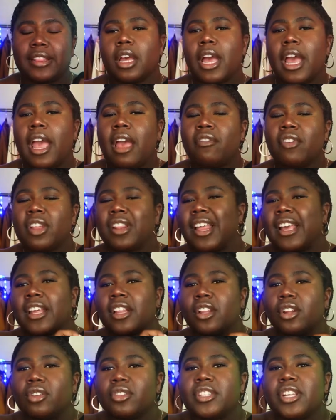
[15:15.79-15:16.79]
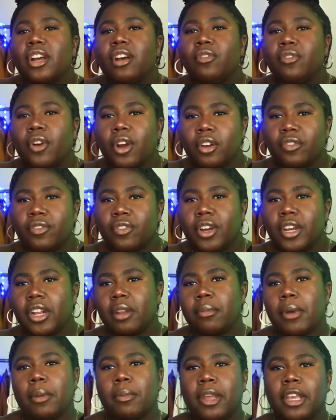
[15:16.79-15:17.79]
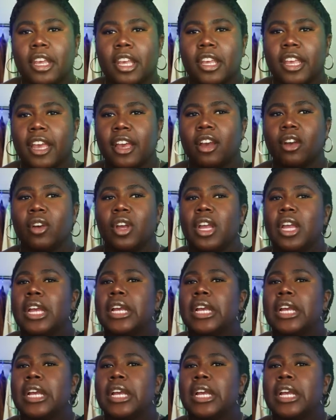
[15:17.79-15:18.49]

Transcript: I have a like a little Telfar fund in my bank account